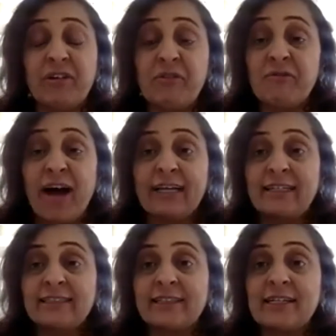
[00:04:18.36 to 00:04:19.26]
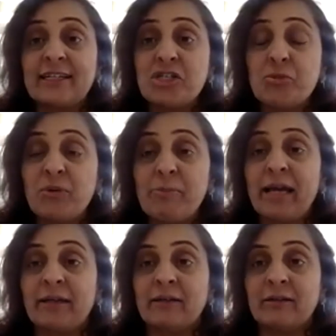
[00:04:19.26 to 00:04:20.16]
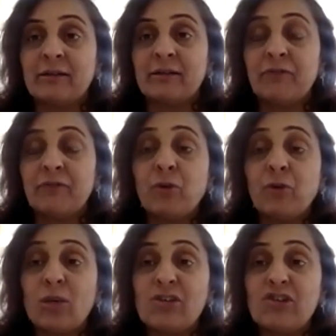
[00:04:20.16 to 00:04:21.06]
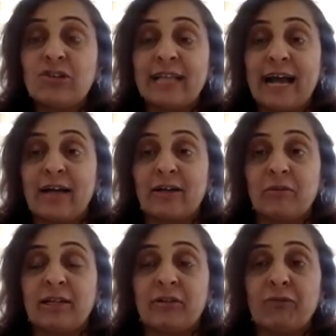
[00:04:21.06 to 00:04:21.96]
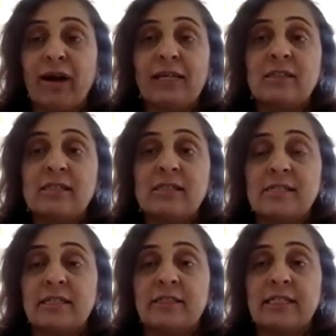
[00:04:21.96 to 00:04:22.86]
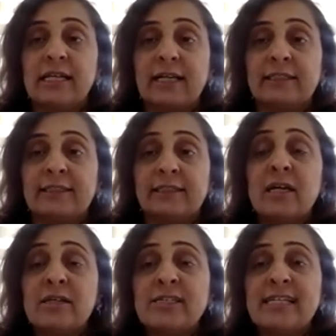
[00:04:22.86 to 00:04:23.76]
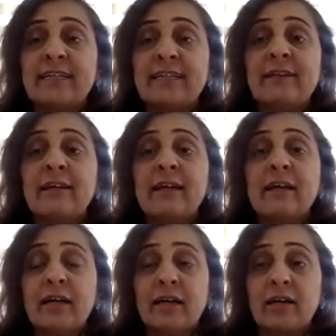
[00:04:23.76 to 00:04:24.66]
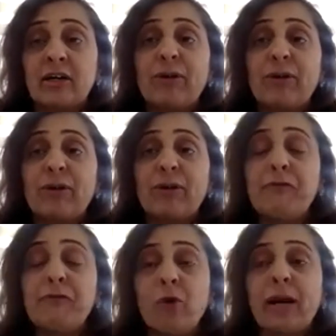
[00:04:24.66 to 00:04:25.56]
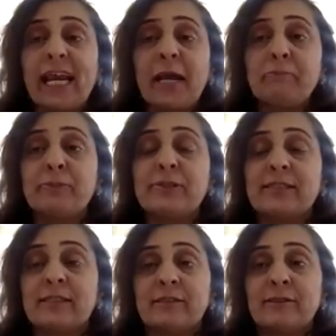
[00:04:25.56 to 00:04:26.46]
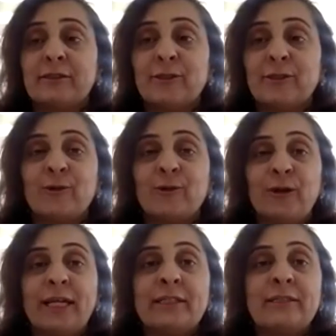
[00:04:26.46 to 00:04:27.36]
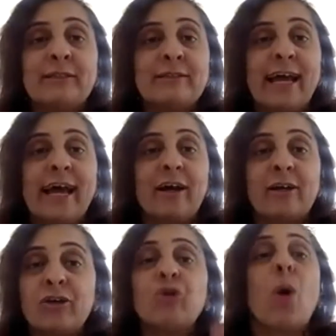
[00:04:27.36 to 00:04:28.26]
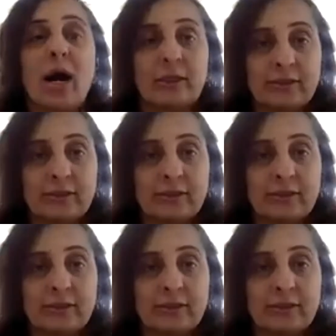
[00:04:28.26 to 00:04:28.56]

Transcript: violence against women, if you question that why this city has seen 24 rapes, in 2 hours.